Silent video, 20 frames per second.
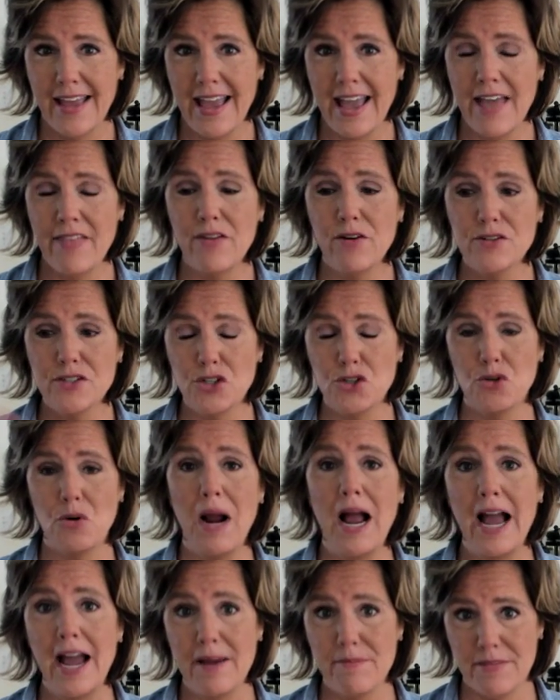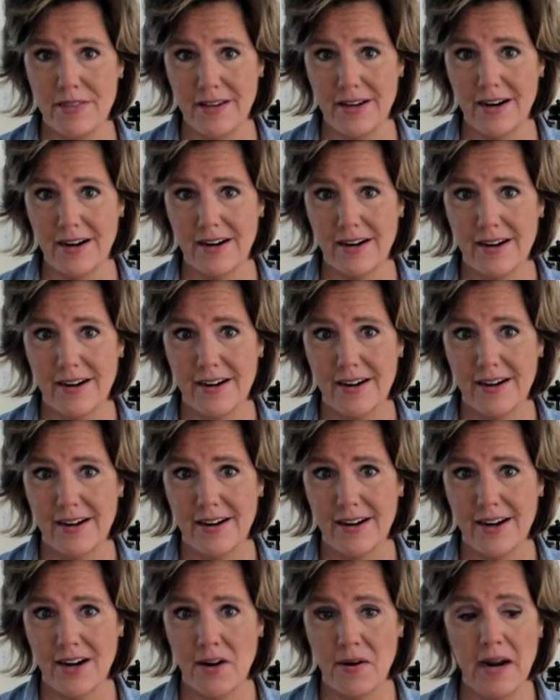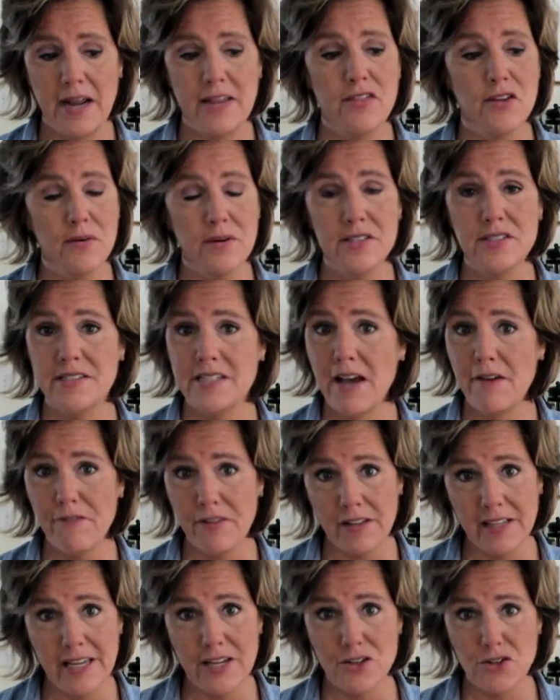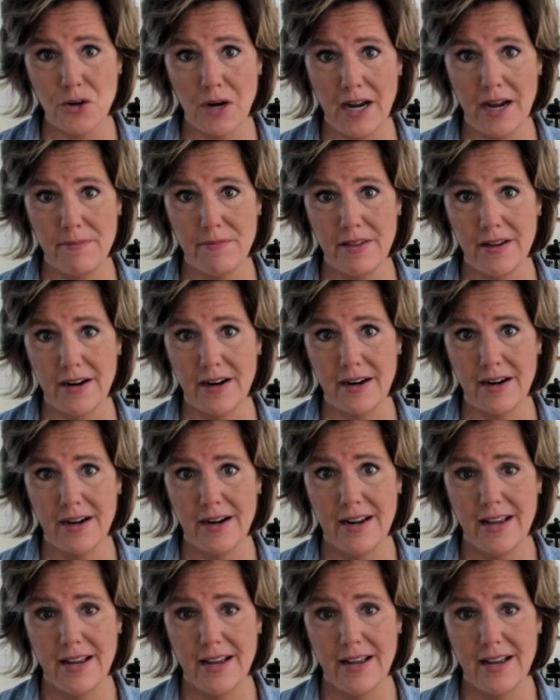And there's a tribe there, all right? There is definitely a tribe there.